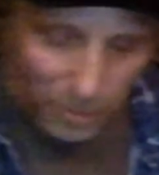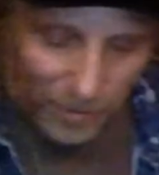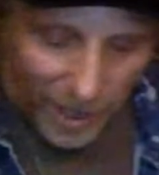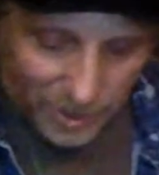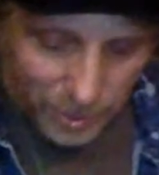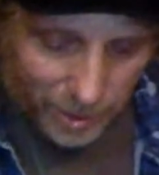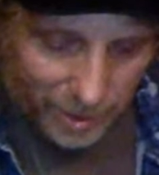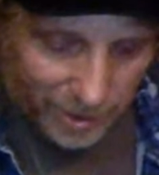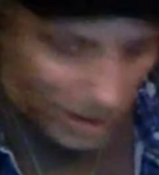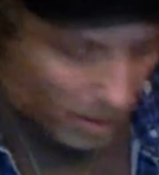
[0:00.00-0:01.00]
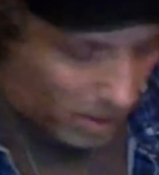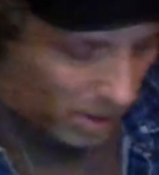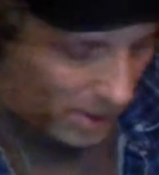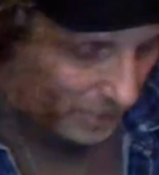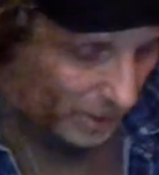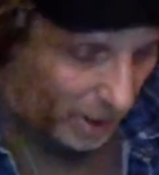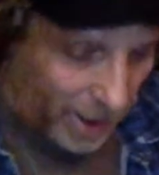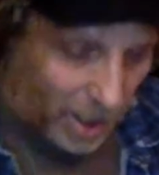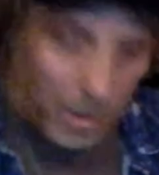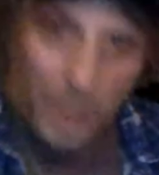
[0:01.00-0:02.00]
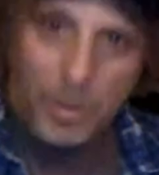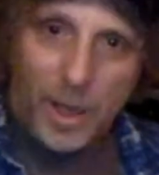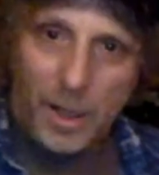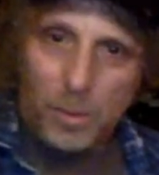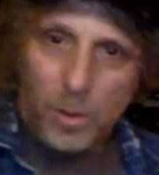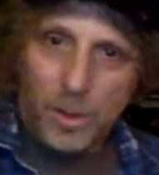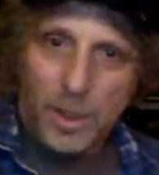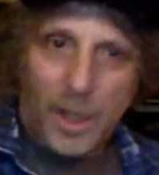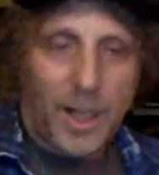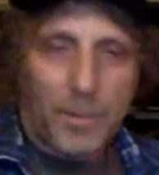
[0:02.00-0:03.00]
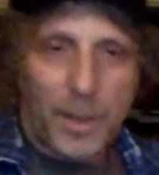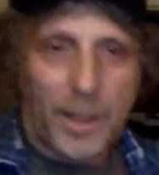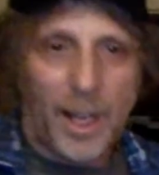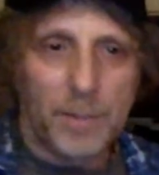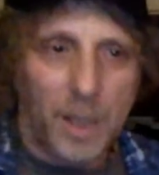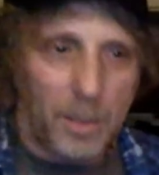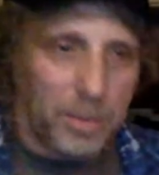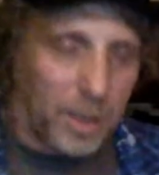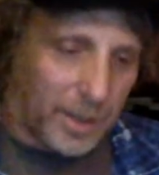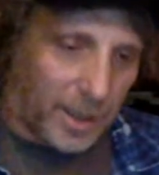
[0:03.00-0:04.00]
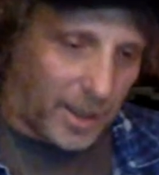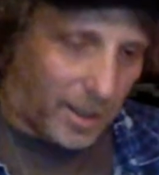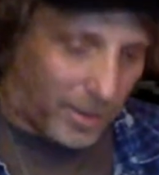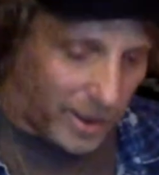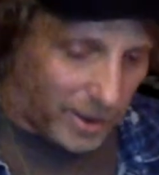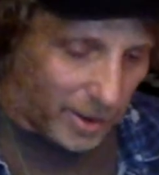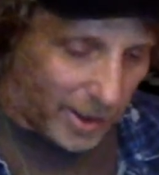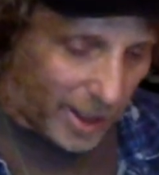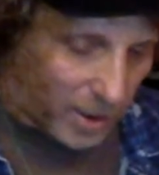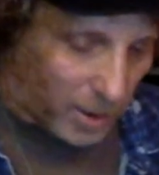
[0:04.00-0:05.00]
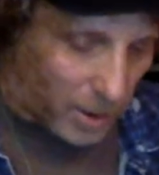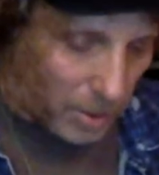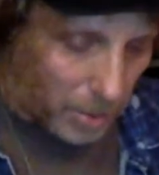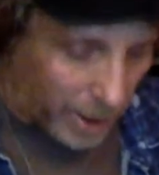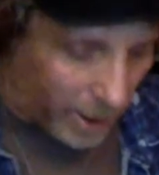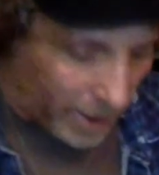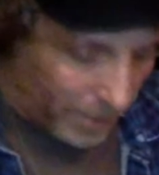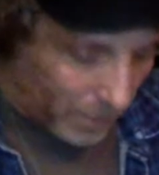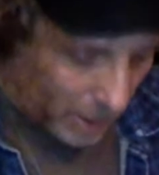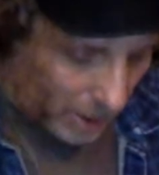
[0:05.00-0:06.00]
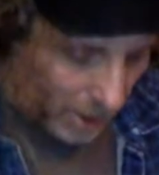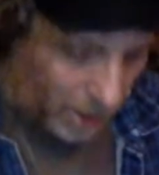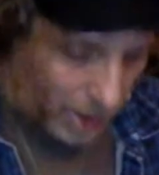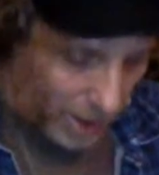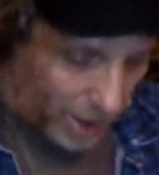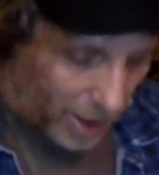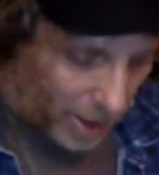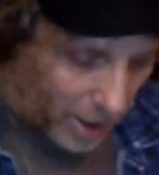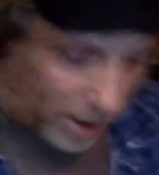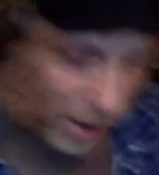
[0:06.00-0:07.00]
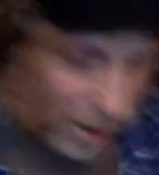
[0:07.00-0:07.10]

effects through this. So I got my pedal board. I got my laptop plugged in and everything, so I can't show you. But I got a